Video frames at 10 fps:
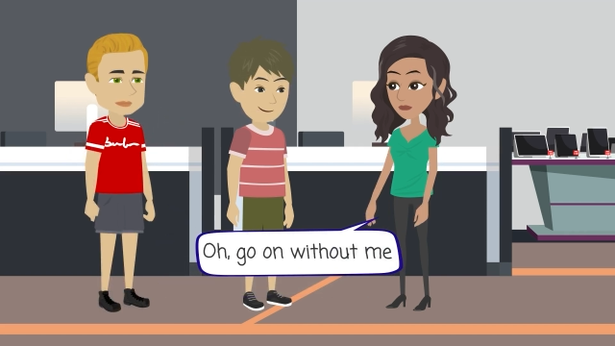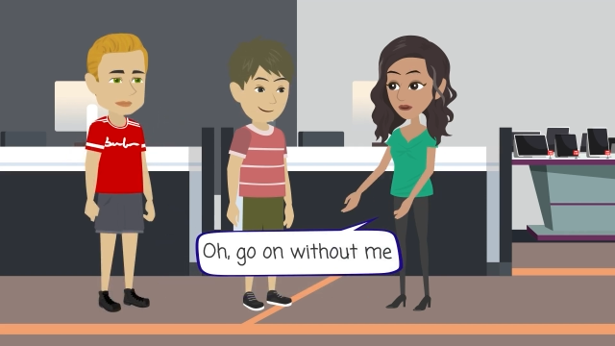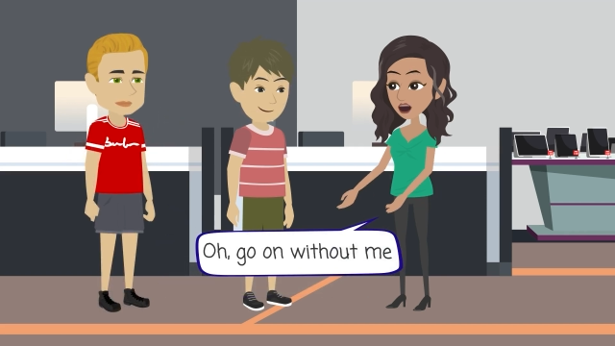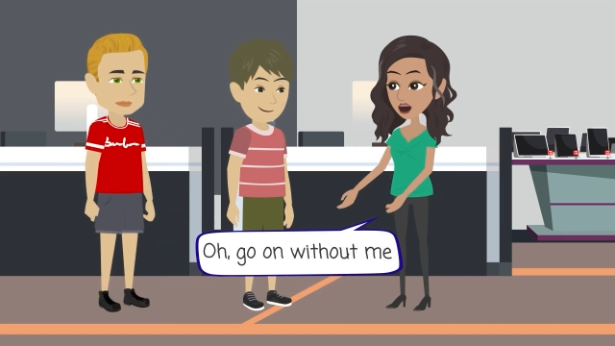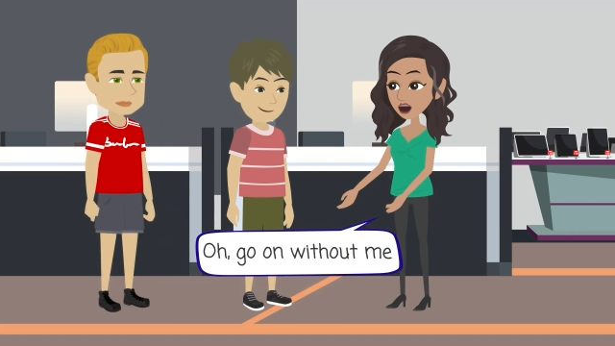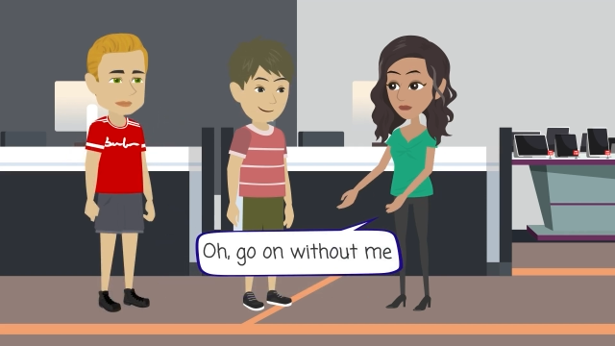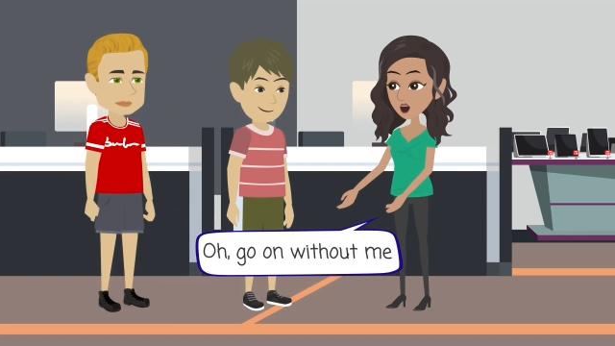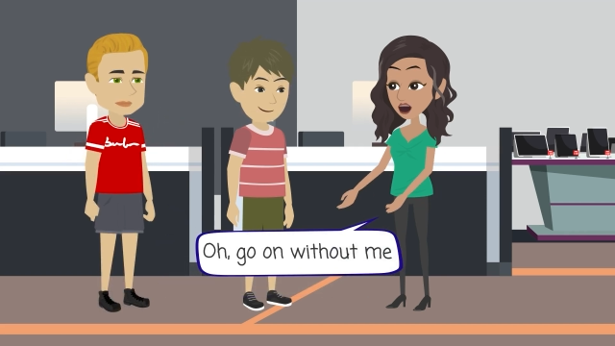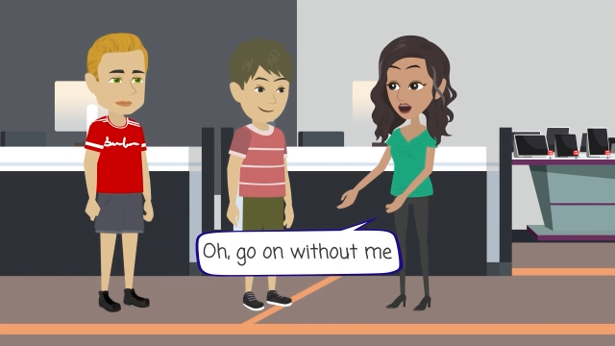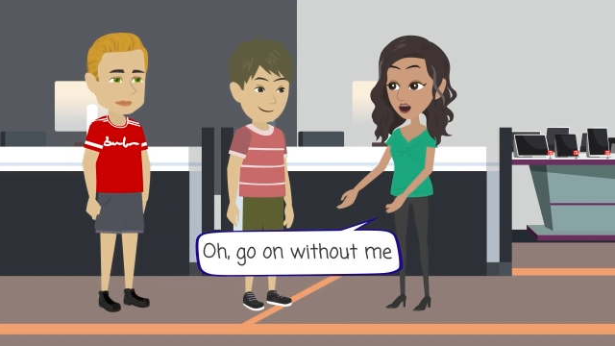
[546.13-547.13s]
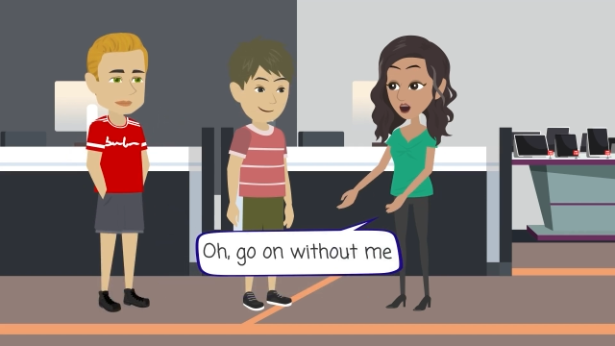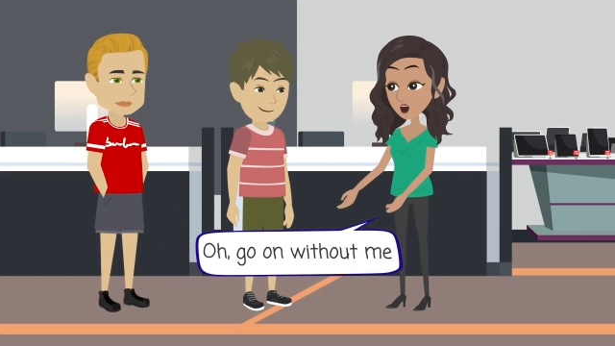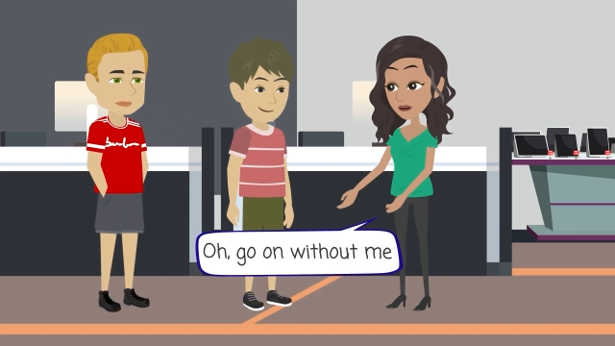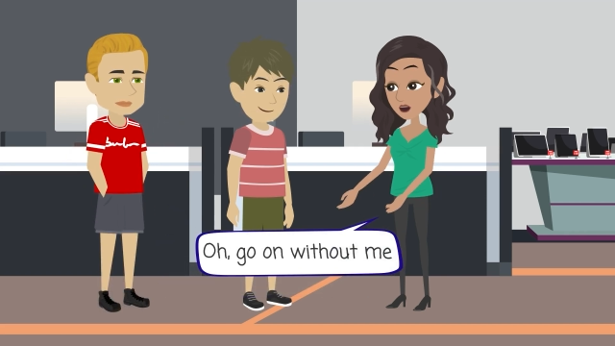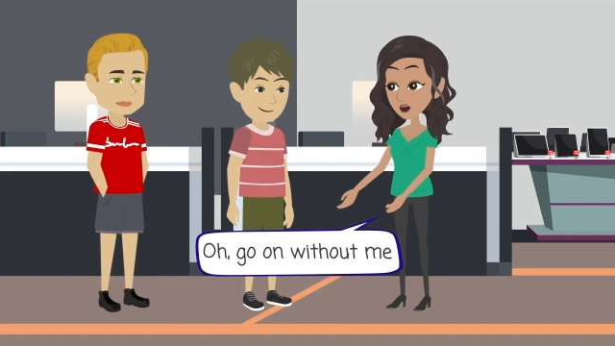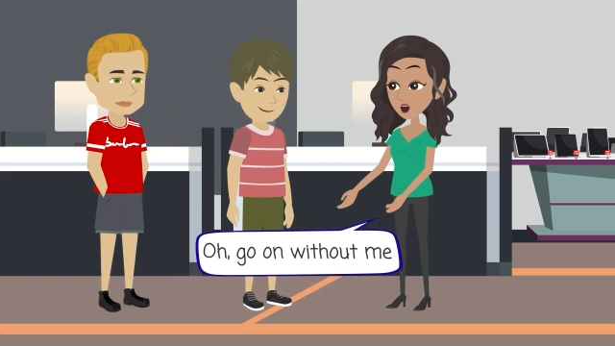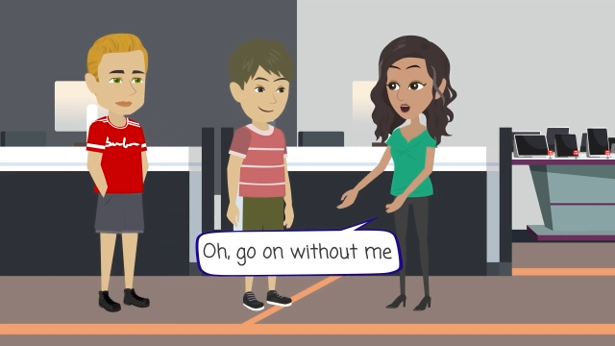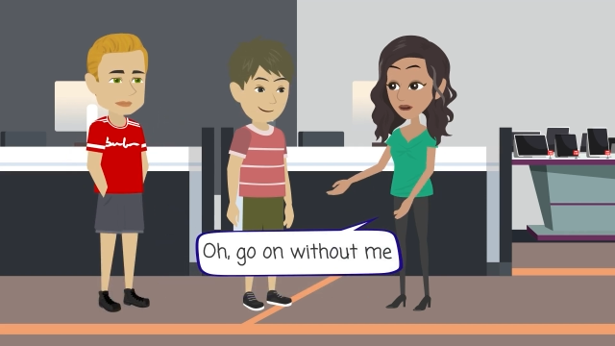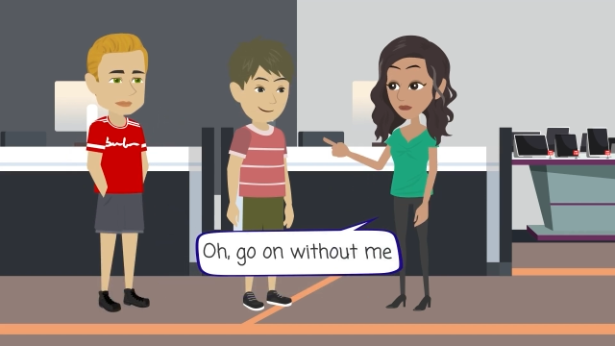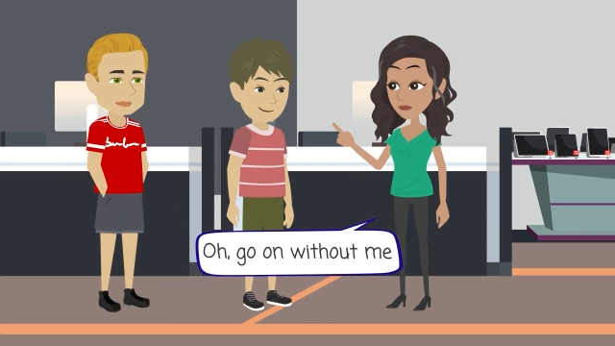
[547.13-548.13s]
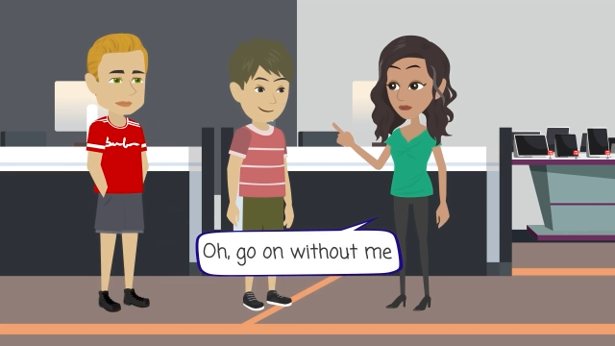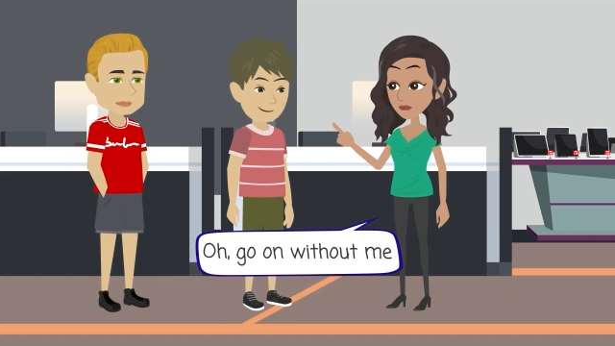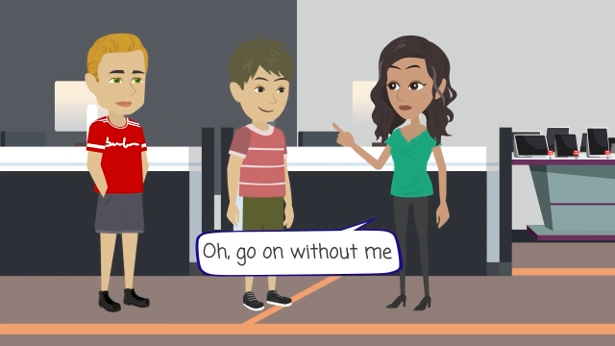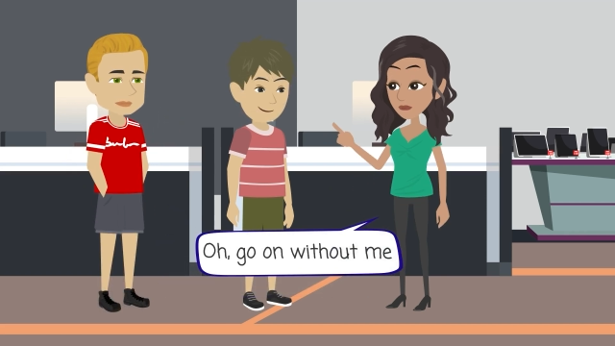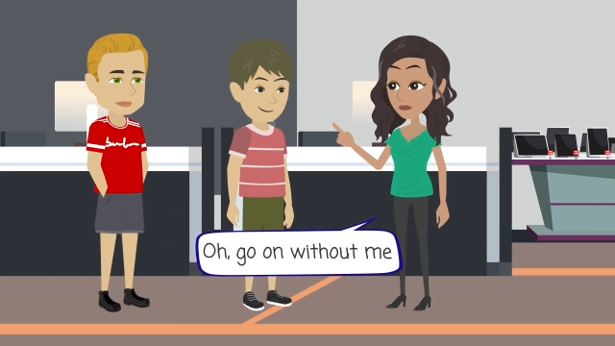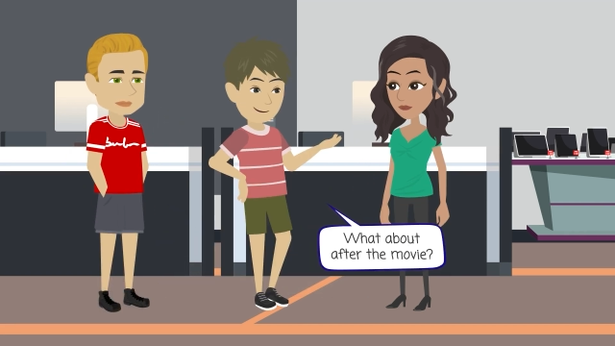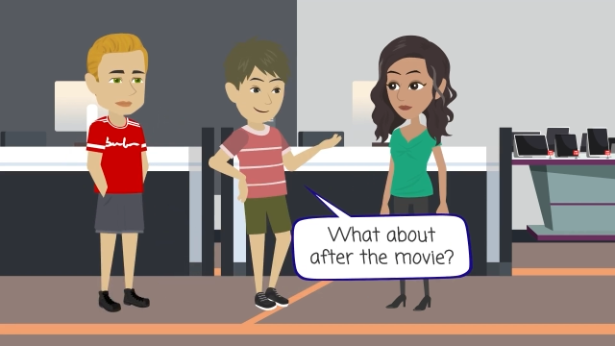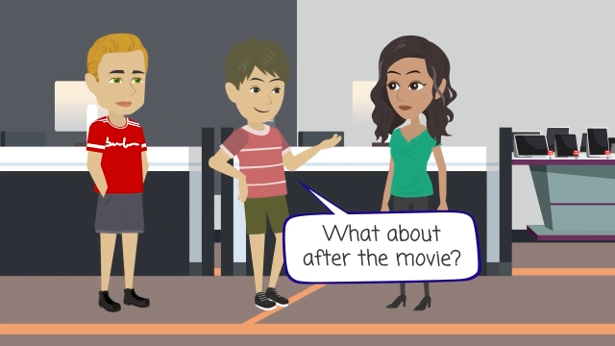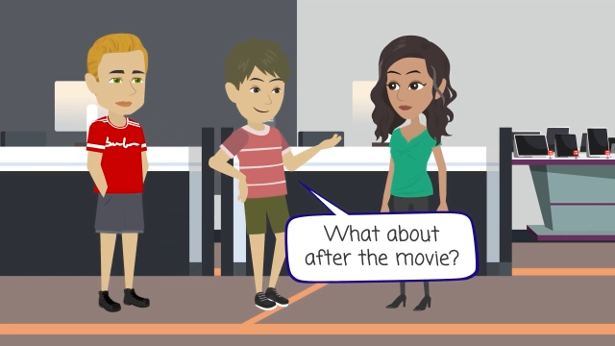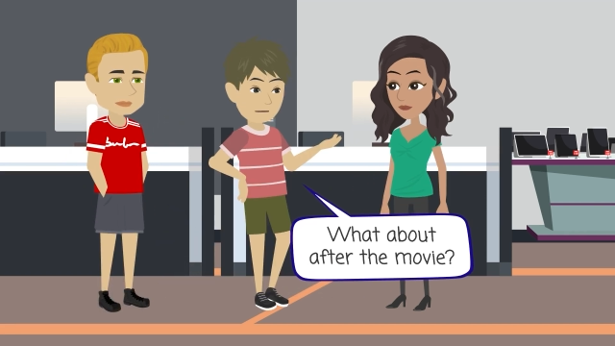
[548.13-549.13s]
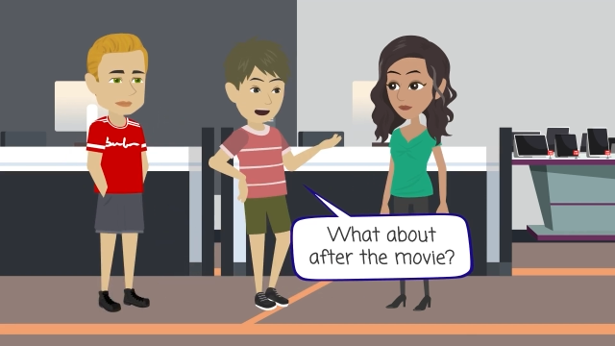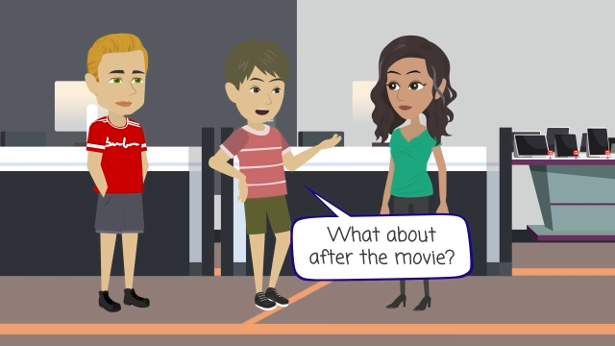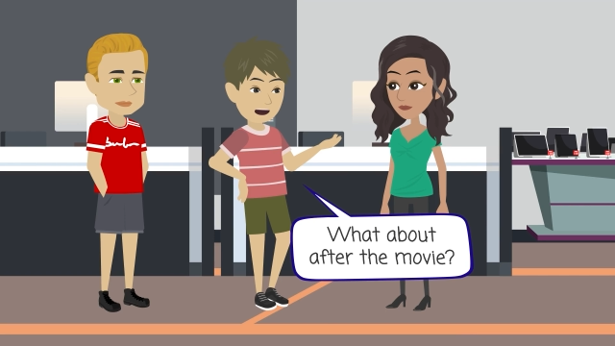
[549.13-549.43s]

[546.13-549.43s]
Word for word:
Speaker 1: Oh, go on without me. What